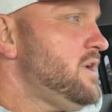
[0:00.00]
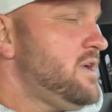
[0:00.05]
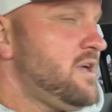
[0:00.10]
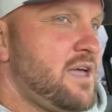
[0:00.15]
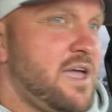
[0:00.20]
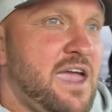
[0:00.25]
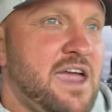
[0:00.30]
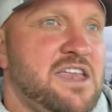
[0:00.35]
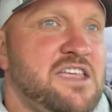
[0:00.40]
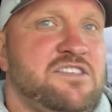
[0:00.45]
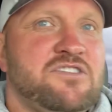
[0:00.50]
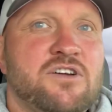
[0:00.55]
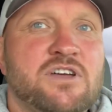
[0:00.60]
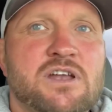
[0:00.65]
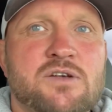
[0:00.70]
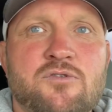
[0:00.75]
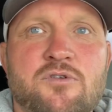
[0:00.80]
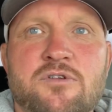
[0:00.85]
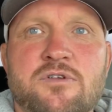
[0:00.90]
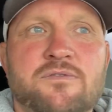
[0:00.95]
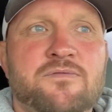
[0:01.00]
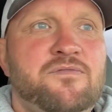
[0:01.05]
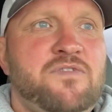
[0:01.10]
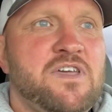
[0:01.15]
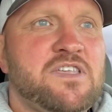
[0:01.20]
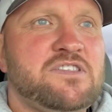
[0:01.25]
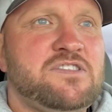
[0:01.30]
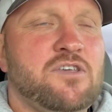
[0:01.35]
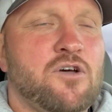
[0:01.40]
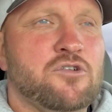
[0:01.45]
And he's going to
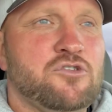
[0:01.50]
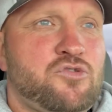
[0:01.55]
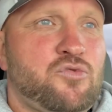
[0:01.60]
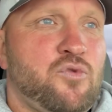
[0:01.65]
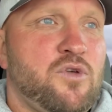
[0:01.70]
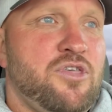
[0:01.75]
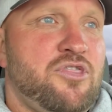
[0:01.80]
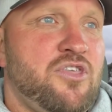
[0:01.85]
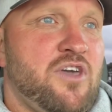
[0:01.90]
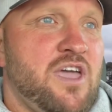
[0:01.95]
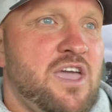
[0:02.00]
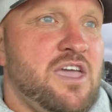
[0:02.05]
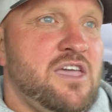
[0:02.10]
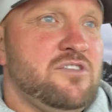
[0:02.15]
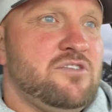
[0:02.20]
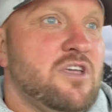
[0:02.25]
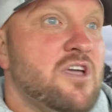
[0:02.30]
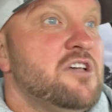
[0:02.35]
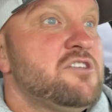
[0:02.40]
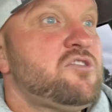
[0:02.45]
fix those 3 things.